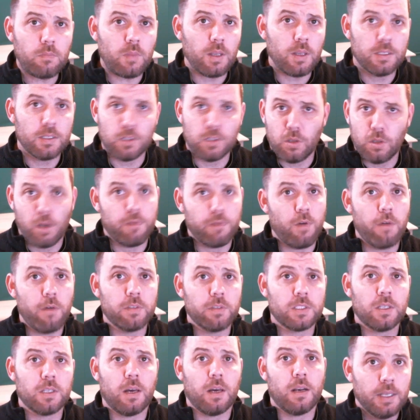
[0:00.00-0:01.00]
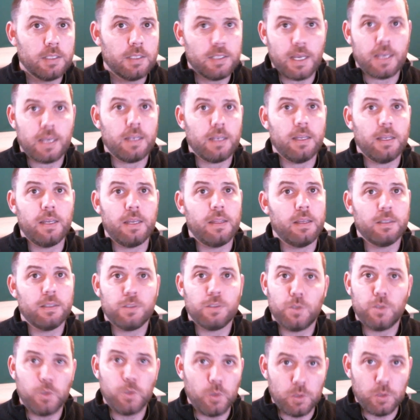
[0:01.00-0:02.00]
there's a lot of oversight. Secondly, there's
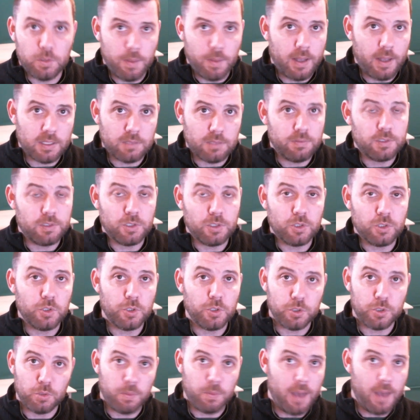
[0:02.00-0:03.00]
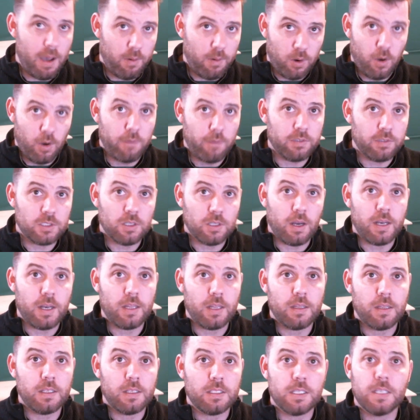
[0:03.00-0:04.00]
huge amounts of institutional power
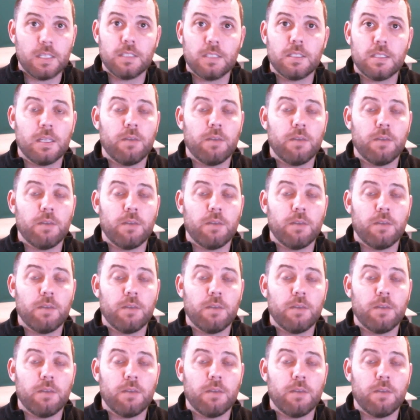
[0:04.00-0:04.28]
oversighting these things.